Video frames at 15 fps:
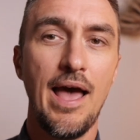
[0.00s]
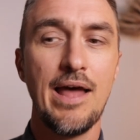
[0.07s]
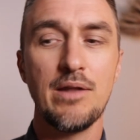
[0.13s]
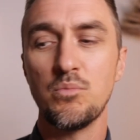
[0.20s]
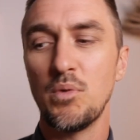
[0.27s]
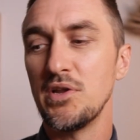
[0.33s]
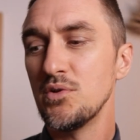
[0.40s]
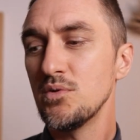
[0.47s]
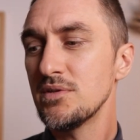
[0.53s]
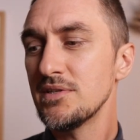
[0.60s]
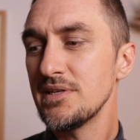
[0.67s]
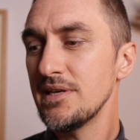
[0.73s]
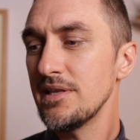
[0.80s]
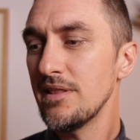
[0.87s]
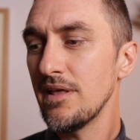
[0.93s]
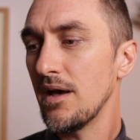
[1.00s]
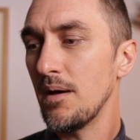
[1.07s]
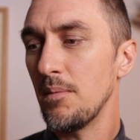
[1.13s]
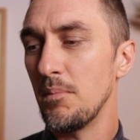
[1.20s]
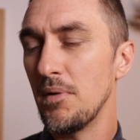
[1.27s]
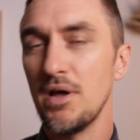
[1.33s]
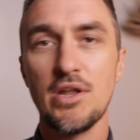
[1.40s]
And when you see
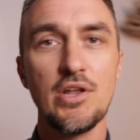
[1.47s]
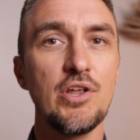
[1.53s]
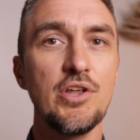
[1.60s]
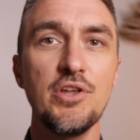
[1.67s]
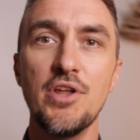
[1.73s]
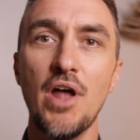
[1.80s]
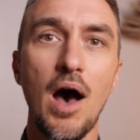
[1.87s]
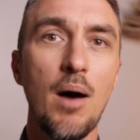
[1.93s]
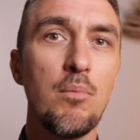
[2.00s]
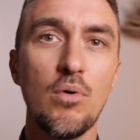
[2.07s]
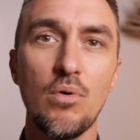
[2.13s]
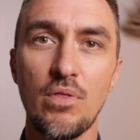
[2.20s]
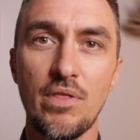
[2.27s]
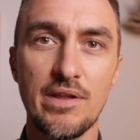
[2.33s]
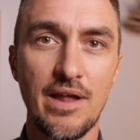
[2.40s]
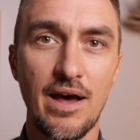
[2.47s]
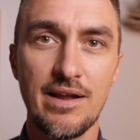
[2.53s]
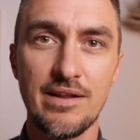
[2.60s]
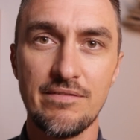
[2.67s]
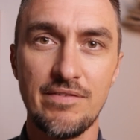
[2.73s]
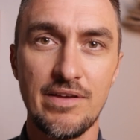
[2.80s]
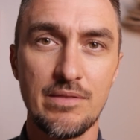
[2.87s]
them double the
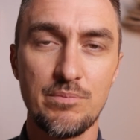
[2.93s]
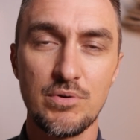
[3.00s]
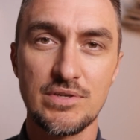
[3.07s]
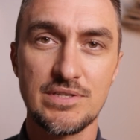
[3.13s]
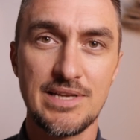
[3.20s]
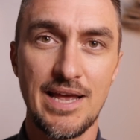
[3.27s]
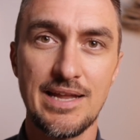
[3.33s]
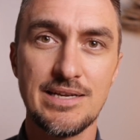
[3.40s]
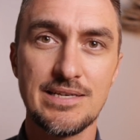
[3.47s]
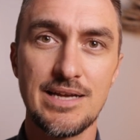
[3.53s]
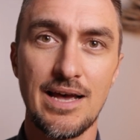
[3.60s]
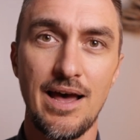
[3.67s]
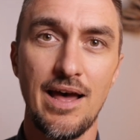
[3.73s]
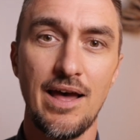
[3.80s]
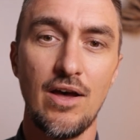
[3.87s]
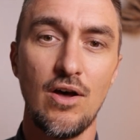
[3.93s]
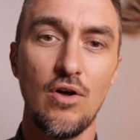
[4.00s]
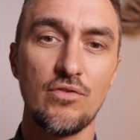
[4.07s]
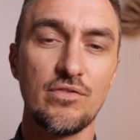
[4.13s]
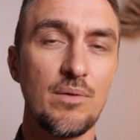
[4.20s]
95th percentile,